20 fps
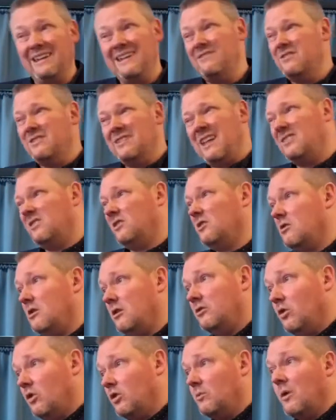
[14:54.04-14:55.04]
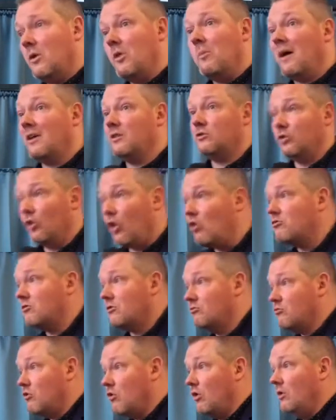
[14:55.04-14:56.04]
even necessarily talking about the pastoral
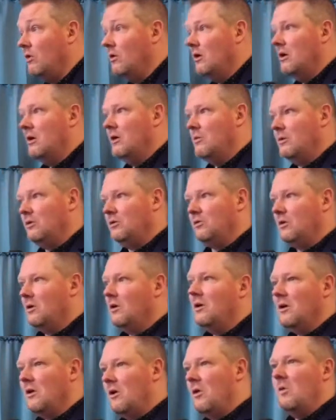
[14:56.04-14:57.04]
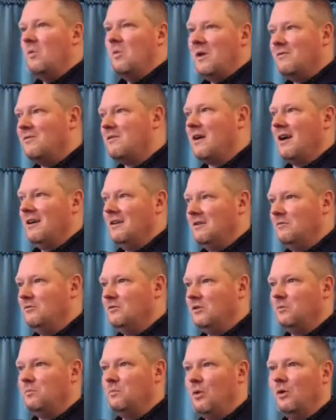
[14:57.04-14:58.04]
role, which we've kind of
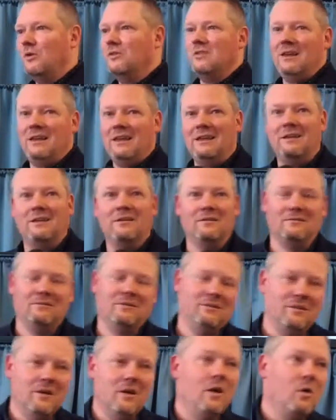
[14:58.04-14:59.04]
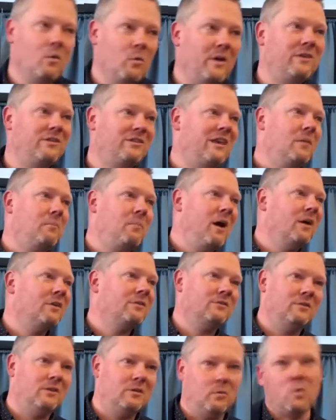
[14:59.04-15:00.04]
just put as the leader. We say
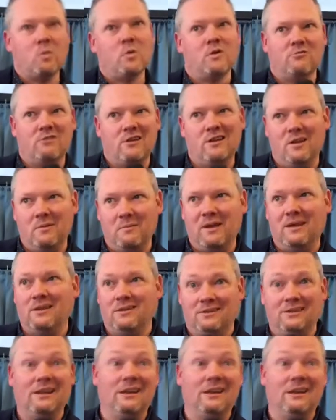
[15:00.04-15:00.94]
pastor, what we really mean is